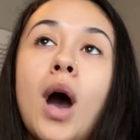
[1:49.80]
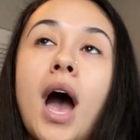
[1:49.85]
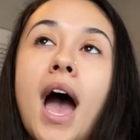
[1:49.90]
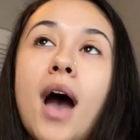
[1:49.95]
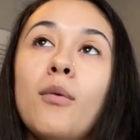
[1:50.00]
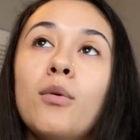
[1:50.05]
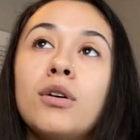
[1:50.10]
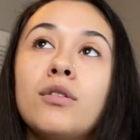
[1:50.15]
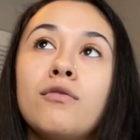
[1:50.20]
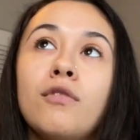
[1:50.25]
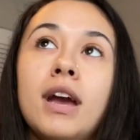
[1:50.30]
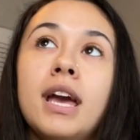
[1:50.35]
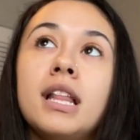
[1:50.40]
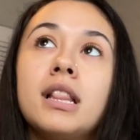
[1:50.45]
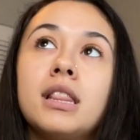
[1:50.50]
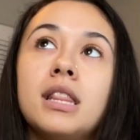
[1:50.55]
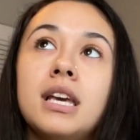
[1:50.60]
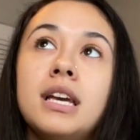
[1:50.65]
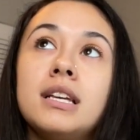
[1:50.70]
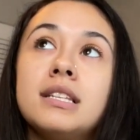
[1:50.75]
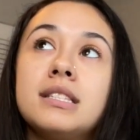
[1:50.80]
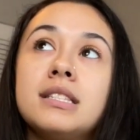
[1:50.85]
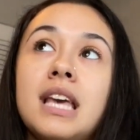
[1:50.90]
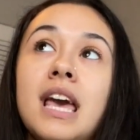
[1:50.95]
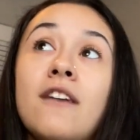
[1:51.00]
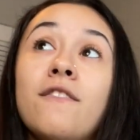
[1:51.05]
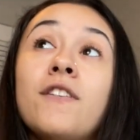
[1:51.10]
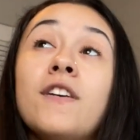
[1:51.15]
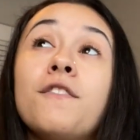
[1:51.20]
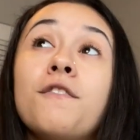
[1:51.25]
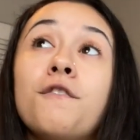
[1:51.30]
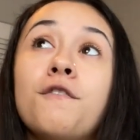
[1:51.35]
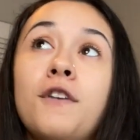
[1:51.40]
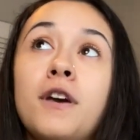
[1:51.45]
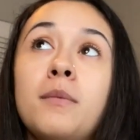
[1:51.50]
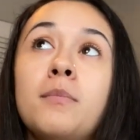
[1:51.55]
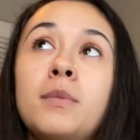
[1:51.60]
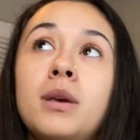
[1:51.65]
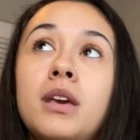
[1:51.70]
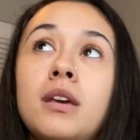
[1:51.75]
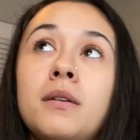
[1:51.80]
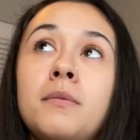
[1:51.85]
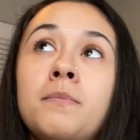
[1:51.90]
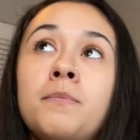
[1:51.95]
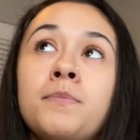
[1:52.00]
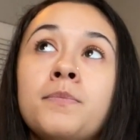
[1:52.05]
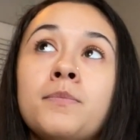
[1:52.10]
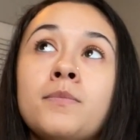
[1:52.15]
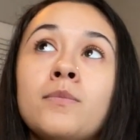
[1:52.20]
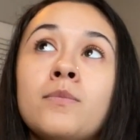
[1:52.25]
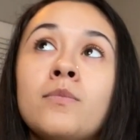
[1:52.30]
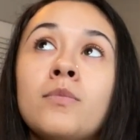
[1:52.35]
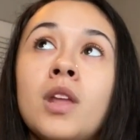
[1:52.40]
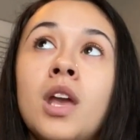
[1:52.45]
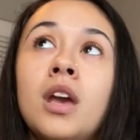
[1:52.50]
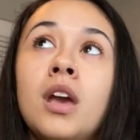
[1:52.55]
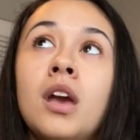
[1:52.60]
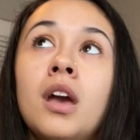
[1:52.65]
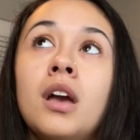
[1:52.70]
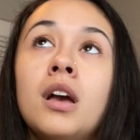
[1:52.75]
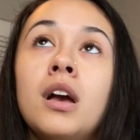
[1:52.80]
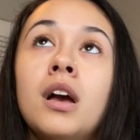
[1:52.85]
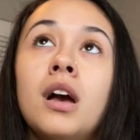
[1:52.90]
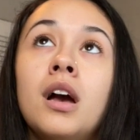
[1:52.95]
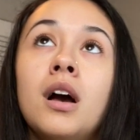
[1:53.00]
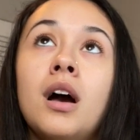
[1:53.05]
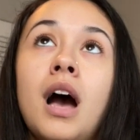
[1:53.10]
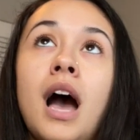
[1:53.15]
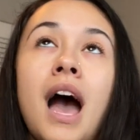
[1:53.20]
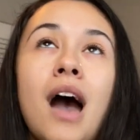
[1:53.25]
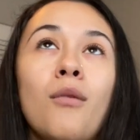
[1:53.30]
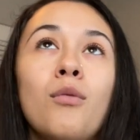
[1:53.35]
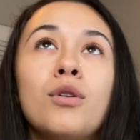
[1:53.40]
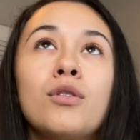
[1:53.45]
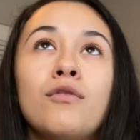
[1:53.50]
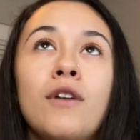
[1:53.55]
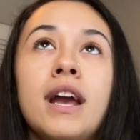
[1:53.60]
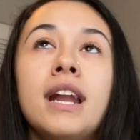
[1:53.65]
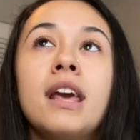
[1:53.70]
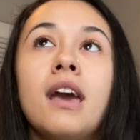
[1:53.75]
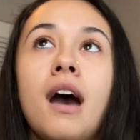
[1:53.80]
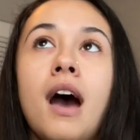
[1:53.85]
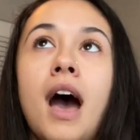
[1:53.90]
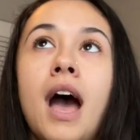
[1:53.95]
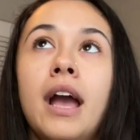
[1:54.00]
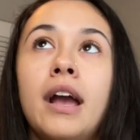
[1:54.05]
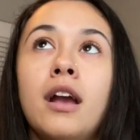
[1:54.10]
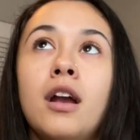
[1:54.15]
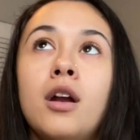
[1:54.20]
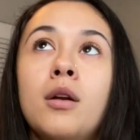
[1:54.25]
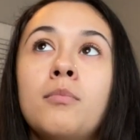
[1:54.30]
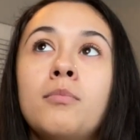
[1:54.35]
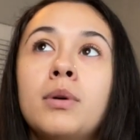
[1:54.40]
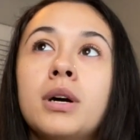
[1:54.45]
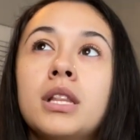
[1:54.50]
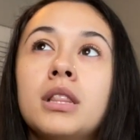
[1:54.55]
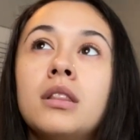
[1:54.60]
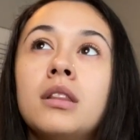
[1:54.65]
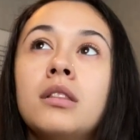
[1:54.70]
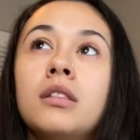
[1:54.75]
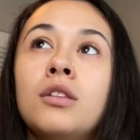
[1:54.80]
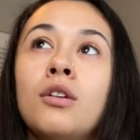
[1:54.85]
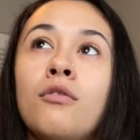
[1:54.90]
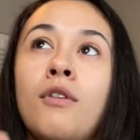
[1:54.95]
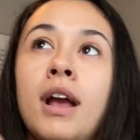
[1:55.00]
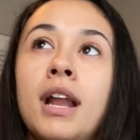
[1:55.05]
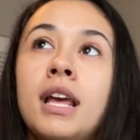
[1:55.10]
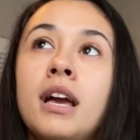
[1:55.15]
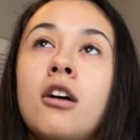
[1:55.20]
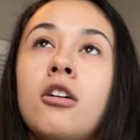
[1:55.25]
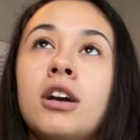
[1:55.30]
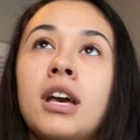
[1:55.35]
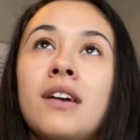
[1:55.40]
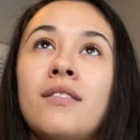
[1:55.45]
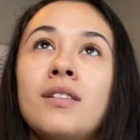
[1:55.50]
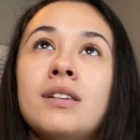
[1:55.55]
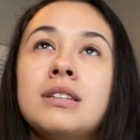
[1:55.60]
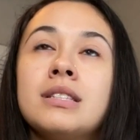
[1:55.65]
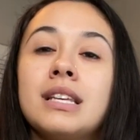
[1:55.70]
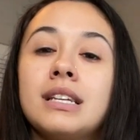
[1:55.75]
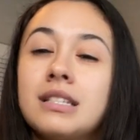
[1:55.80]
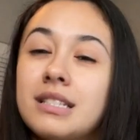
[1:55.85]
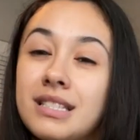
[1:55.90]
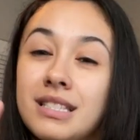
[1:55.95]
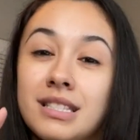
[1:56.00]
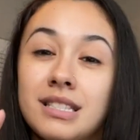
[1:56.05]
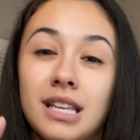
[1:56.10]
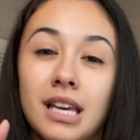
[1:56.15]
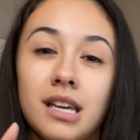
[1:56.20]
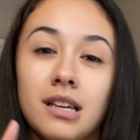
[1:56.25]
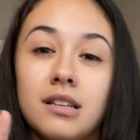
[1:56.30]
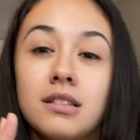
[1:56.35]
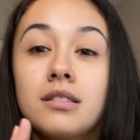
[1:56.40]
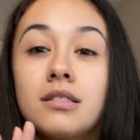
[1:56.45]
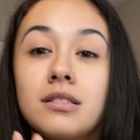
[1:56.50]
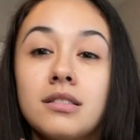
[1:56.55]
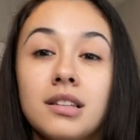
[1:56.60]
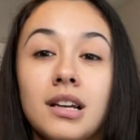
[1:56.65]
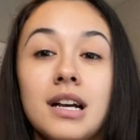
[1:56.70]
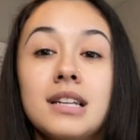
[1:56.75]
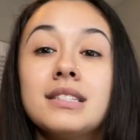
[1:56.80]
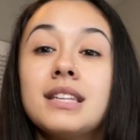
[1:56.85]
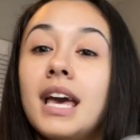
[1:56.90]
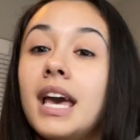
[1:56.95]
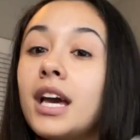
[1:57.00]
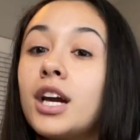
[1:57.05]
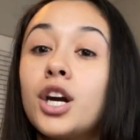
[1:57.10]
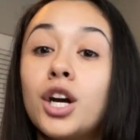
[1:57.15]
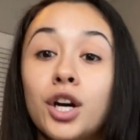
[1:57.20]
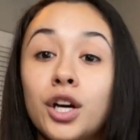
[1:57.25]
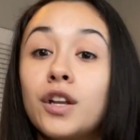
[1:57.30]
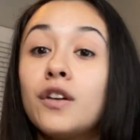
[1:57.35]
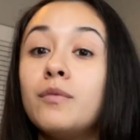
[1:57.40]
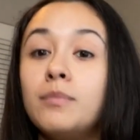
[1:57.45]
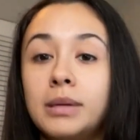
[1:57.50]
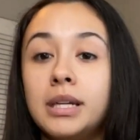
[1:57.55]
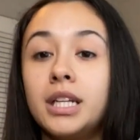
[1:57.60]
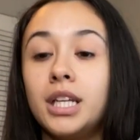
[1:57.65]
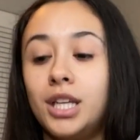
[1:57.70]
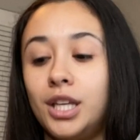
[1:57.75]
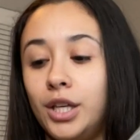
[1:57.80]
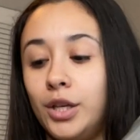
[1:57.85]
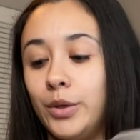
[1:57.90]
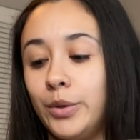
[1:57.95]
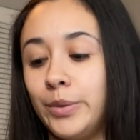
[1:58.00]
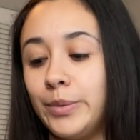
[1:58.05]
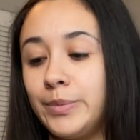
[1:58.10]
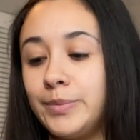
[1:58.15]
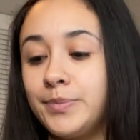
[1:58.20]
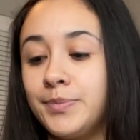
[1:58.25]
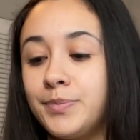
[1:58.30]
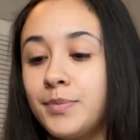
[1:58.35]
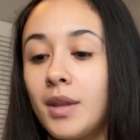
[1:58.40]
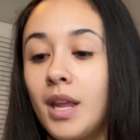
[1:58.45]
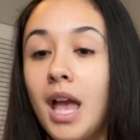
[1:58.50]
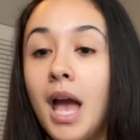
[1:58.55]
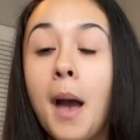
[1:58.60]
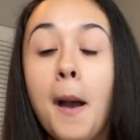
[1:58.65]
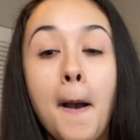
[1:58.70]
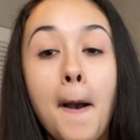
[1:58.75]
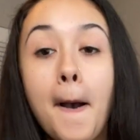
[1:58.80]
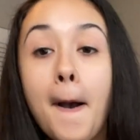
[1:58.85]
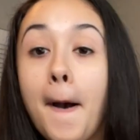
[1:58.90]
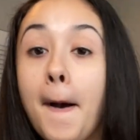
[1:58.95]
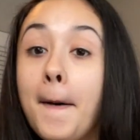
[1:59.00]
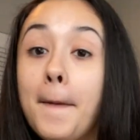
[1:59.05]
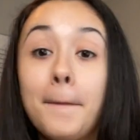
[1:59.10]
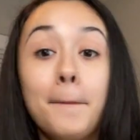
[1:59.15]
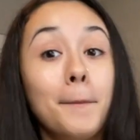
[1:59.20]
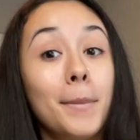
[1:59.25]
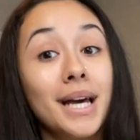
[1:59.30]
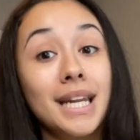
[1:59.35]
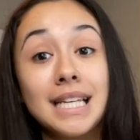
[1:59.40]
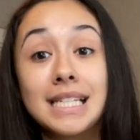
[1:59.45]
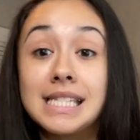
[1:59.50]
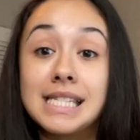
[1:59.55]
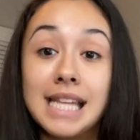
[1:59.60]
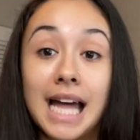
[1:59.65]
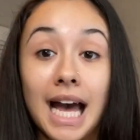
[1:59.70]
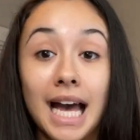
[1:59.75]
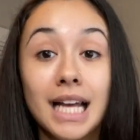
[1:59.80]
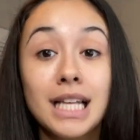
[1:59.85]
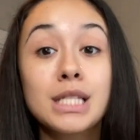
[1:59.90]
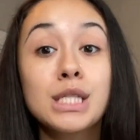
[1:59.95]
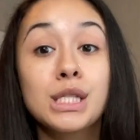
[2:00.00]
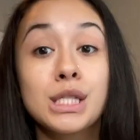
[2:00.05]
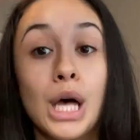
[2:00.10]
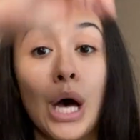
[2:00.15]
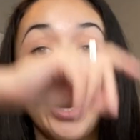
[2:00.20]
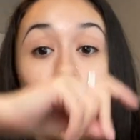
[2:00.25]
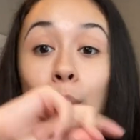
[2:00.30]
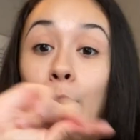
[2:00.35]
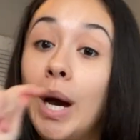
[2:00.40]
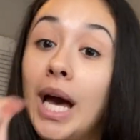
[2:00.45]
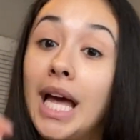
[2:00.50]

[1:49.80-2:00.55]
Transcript: I would rate this, if it fit me, I would rate it higher, but the rating I'll give it is like a 6, because it could have been cute, but it's not. So